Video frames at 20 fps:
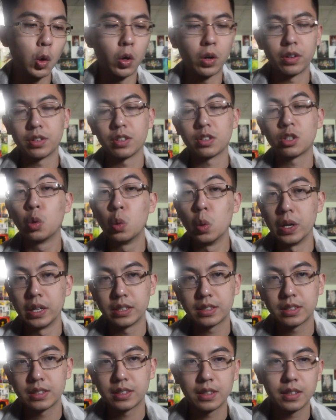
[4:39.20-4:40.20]
or the
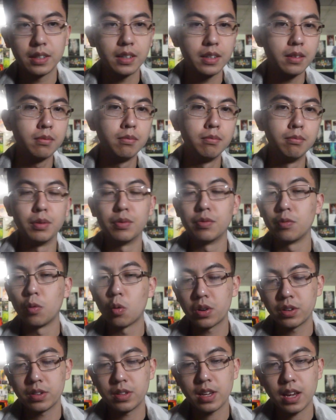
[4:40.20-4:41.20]
twist
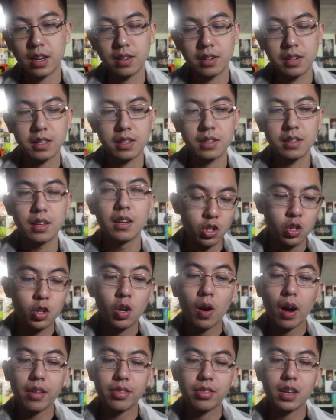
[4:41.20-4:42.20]
before the ending. You
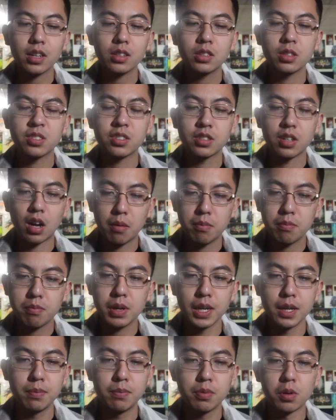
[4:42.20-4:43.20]
know, I think to some
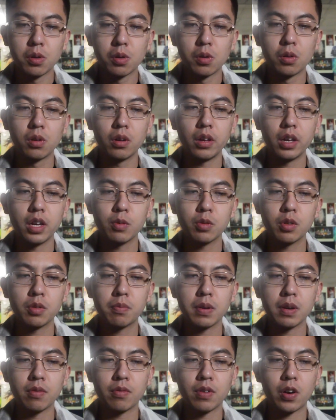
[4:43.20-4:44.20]
people it
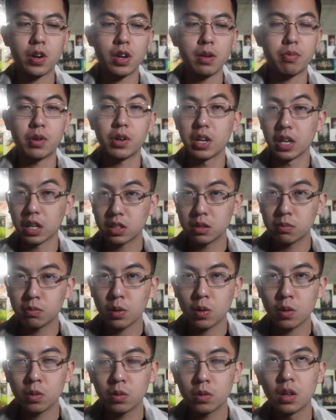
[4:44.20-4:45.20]
would be very
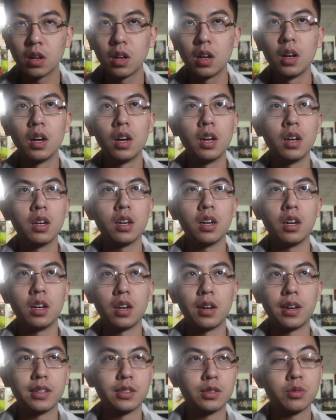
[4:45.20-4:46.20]
predictable,
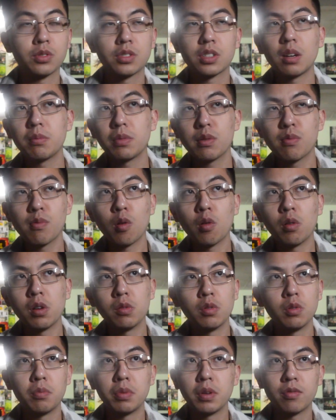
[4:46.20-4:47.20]
and to some people
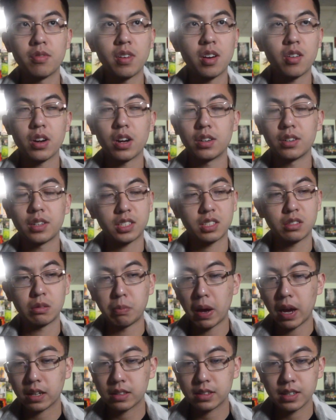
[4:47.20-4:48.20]
it would be very
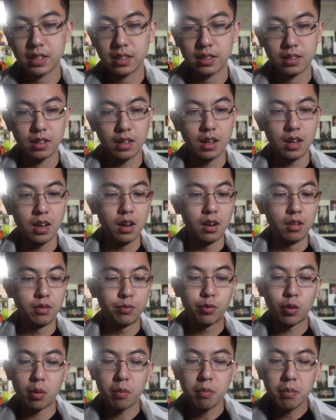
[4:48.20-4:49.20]
unexpected.
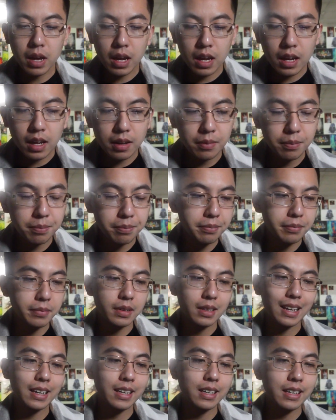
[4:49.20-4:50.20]
For me,
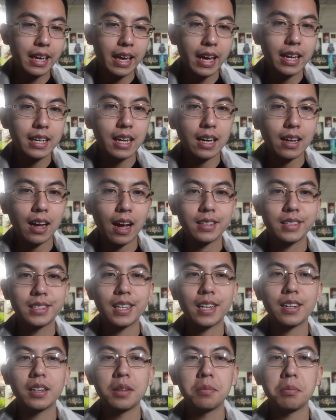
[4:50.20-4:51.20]
like, again, I
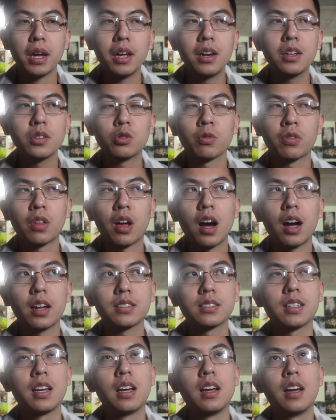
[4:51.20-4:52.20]
said it in my initial
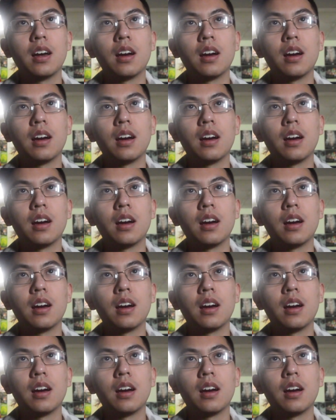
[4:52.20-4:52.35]
thought